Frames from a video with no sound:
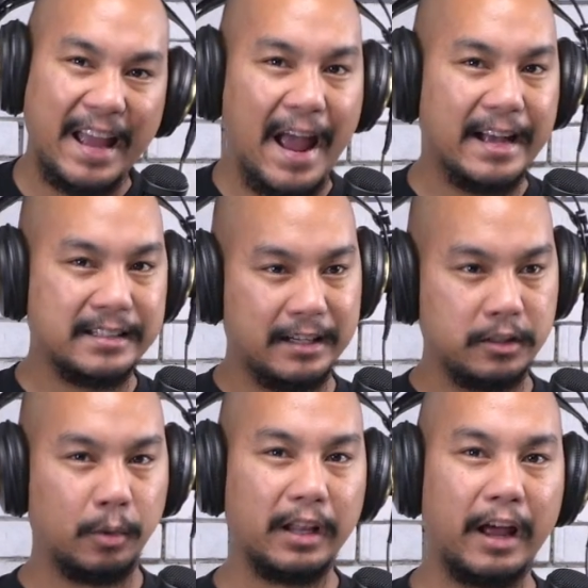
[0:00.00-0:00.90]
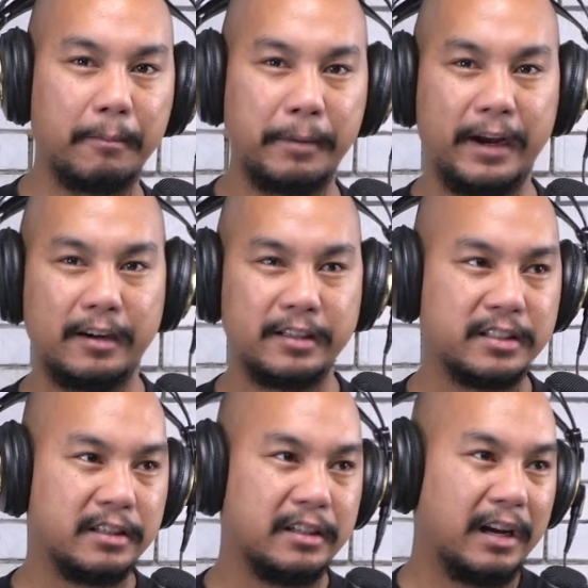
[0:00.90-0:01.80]
access to a lot of
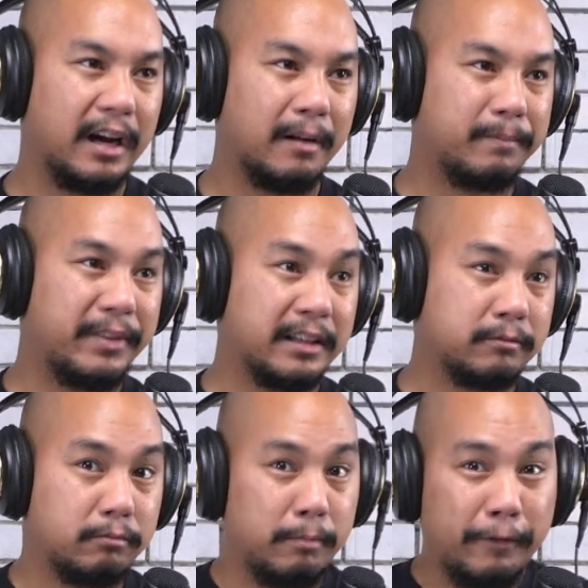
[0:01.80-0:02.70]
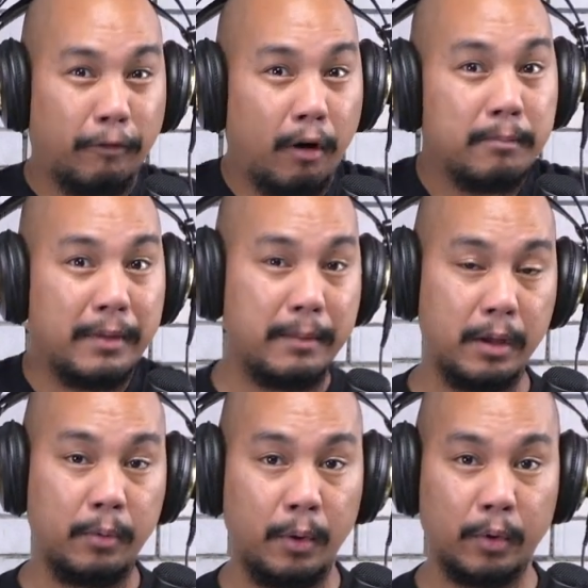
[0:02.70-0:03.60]
pairs that before
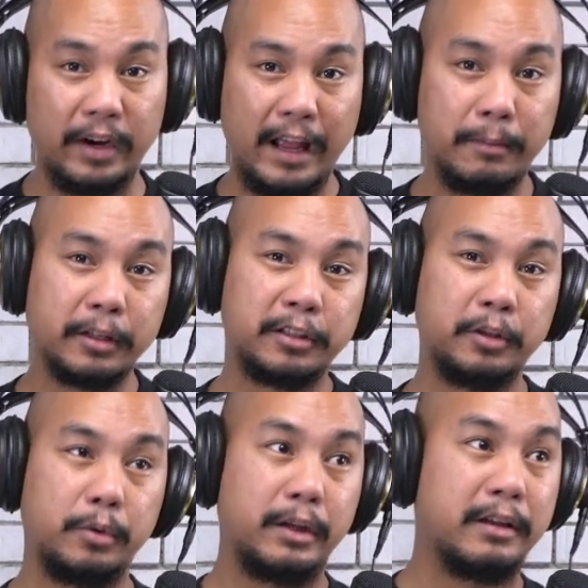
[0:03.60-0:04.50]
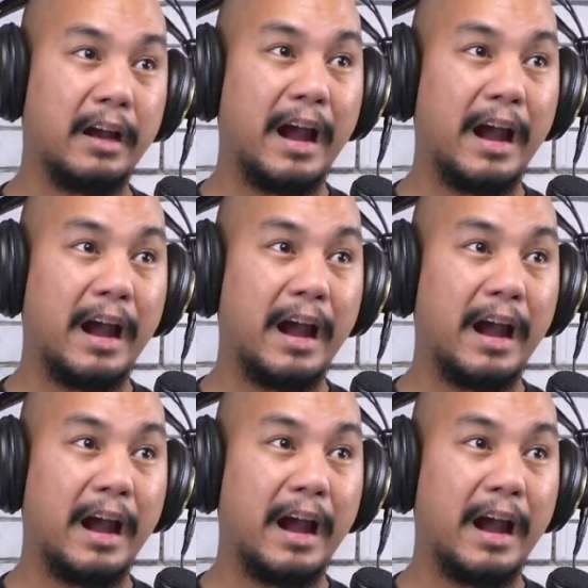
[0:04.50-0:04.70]
maybe we weren't able to.